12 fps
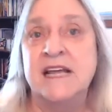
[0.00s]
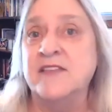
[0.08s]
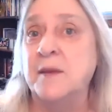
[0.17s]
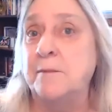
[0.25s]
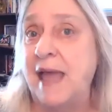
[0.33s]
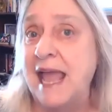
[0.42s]

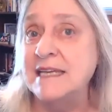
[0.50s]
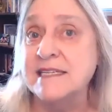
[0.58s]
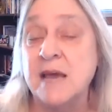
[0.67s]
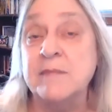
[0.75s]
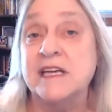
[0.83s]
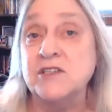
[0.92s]
the
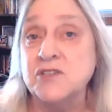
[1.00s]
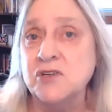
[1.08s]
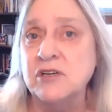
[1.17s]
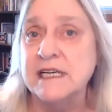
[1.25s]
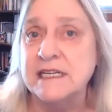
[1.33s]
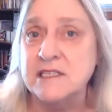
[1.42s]
pandemic
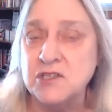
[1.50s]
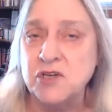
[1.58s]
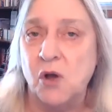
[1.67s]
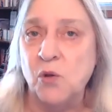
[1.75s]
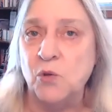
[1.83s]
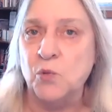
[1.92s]
took its
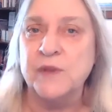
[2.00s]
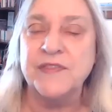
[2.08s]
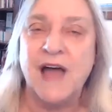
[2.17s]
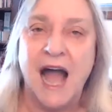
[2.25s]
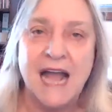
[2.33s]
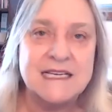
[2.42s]
toll with
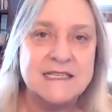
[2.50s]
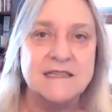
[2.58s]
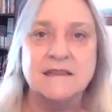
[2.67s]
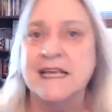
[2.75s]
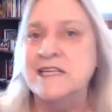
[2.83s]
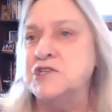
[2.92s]

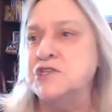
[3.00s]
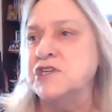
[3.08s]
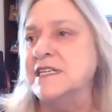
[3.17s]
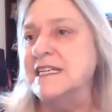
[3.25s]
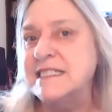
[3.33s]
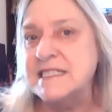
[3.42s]

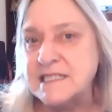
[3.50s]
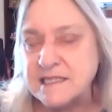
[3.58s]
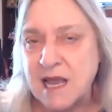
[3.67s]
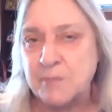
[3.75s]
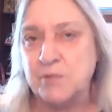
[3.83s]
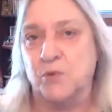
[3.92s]
isolation and
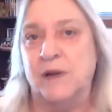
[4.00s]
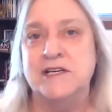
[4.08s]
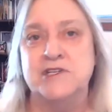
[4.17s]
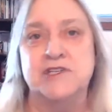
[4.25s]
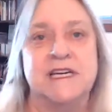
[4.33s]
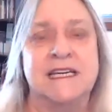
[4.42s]

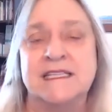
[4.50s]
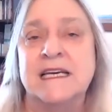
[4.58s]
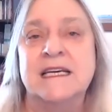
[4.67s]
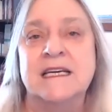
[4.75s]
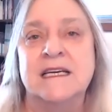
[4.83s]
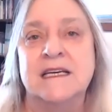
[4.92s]
separation and,
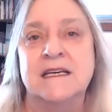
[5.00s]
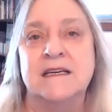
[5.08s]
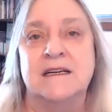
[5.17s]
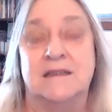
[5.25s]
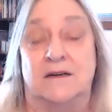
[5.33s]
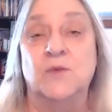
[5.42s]

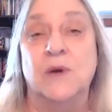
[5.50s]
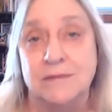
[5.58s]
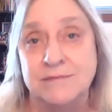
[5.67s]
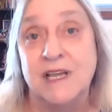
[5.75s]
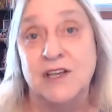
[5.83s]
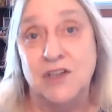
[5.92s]

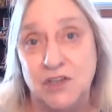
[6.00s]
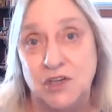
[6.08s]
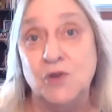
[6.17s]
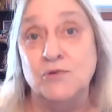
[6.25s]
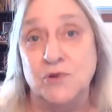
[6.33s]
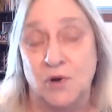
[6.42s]
well,
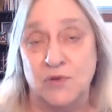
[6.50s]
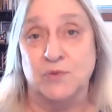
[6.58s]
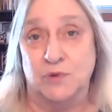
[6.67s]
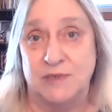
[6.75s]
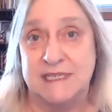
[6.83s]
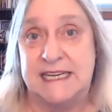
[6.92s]
you know the
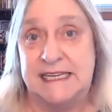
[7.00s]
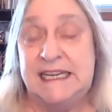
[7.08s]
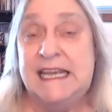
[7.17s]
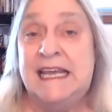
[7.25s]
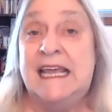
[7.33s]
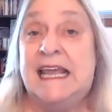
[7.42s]
routine.
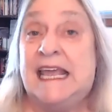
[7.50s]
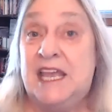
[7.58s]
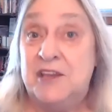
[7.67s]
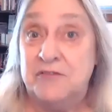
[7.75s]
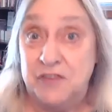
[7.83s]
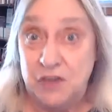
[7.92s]

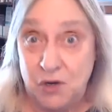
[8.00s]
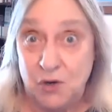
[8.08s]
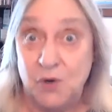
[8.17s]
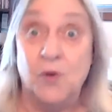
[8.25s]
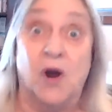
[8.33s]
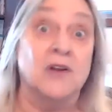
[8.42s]
If
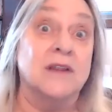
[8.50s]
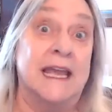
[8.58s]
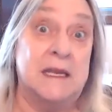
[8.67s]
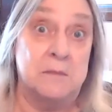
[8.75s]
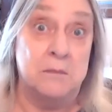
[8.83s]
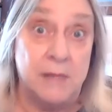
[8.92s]
you are
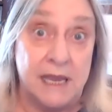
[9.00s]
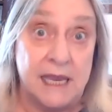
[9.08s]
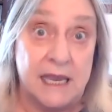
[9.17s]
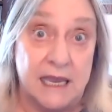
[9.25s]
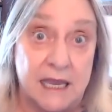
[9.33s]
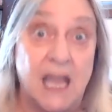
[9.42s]
like
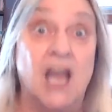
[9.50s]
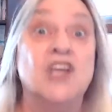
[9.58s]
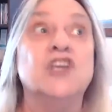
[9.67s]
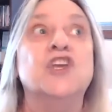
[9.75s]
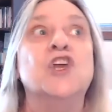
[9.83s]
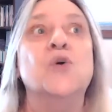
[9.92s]
me,
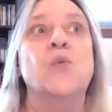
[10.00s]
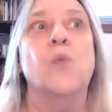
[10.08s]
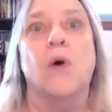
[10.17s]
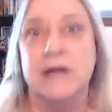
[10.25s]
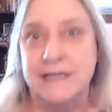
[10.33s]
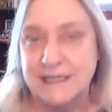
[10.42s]
you
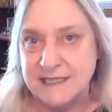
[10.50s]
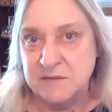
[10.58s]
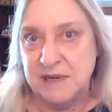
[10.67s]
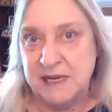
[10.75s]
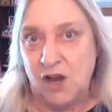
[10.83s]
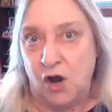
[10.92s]
want it to
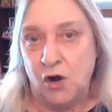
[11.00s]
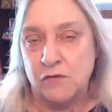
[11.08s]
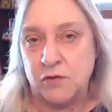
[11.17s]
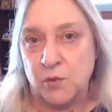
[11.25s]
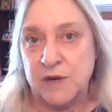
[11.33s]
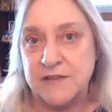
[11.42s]
be
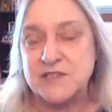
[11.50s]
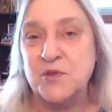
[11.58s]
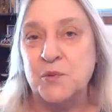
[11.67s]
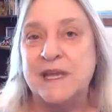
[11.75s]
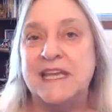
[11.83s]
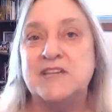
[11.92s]
over with so
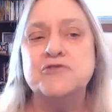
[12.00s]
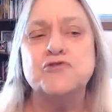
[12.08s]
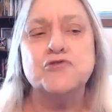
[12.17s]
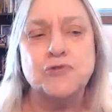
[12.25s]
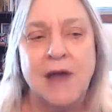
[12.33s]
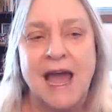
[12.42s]
that we can
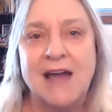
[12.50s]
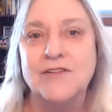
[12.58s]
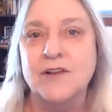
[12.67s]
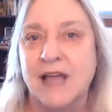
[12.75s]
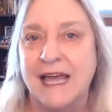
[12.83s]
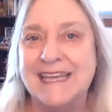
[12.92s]

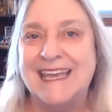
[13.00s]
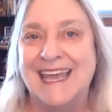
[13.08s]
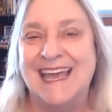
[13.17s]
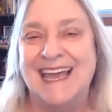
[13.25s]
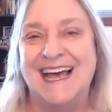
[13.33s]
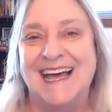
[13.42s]
travel
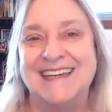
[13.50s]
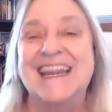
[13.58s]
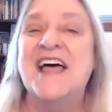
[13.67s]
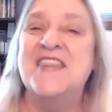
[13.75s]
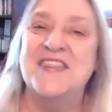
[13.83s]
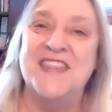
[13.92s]
again.
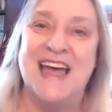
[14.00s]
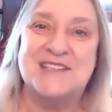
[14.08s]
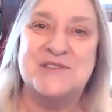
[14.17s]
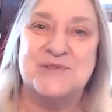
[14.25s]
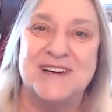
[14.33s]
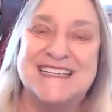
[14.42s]

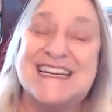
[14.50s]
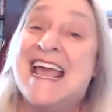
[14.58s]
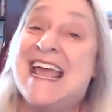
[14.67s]
That's right.